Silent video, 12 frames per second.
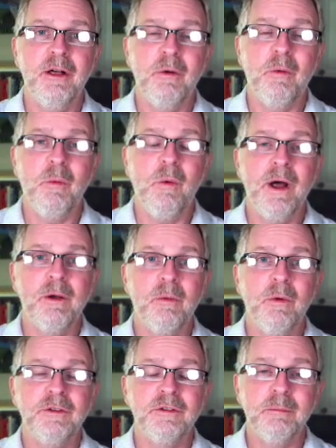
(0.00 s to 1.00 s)
what
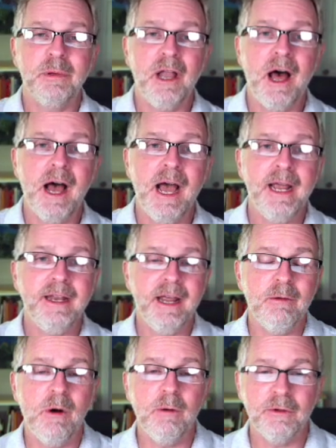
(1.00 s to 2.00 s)
was implied
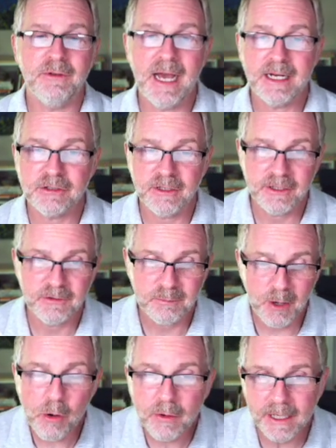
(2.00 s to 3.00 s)
and what was actually
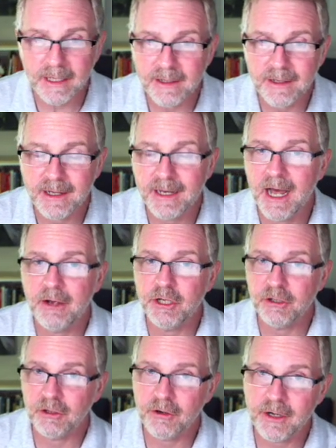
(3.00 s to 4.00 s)
spoken, and now
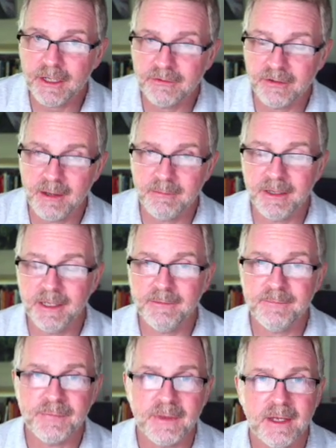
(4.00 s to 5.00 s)
you're learning something.
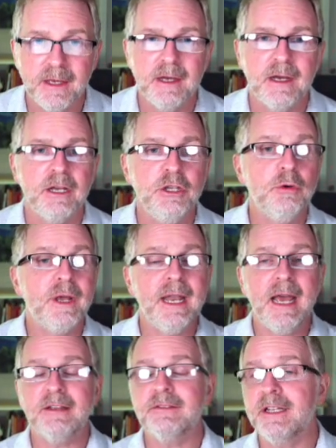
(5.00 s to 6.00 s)
You can
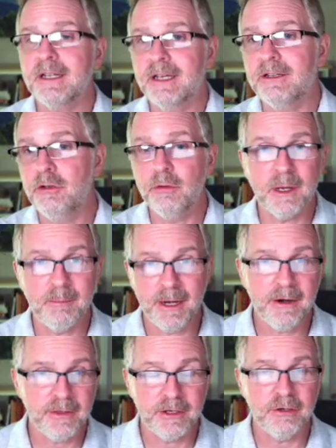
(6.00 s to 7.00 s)
ask it to
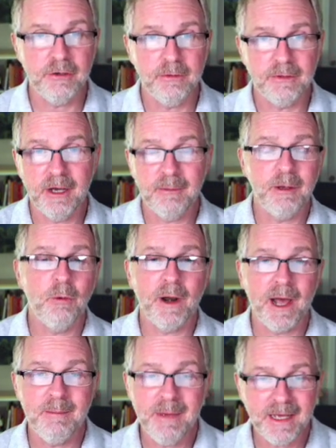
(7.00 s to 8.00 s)
compare the two. Tell me what
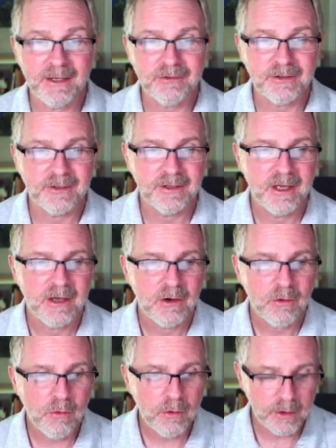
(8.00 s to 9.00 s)
I missed.
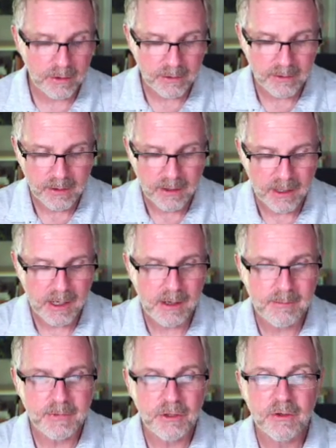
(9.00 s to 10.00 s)
Or
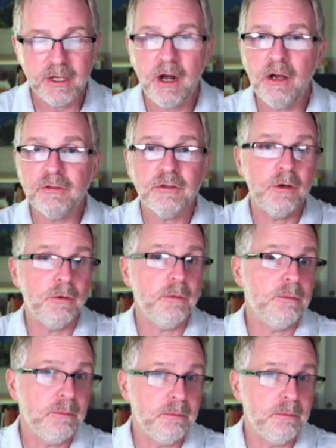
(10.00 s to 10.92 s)
you could also